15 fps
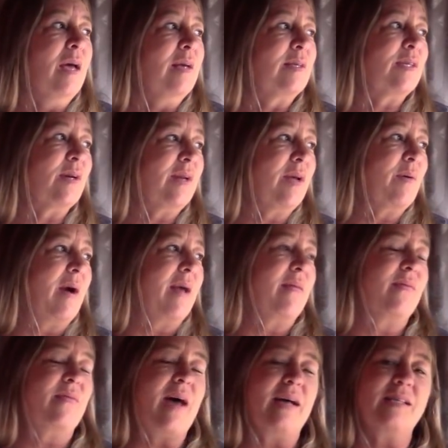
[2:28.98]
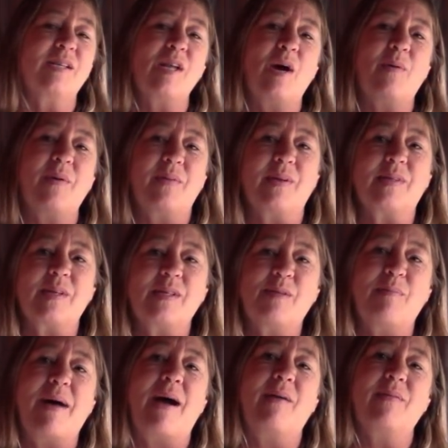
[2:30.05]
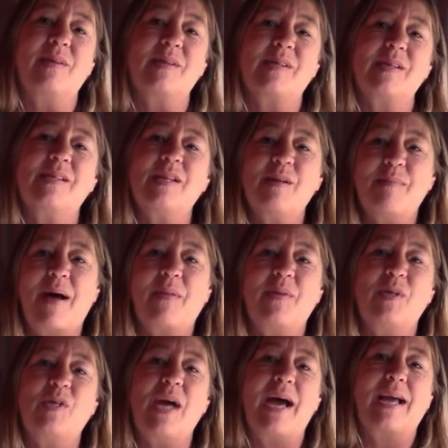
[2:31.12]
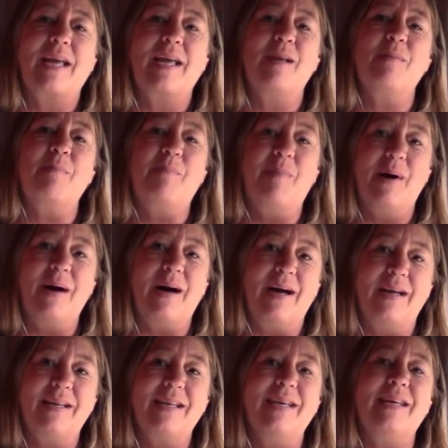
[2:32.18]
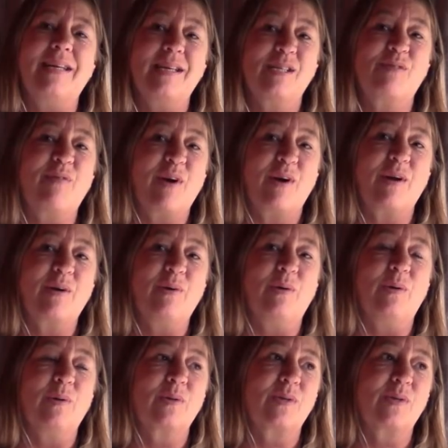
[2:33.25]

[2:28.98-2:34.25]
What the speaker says: So anyway, that's not what this is about. This isn't about the jacket, but it is very cool.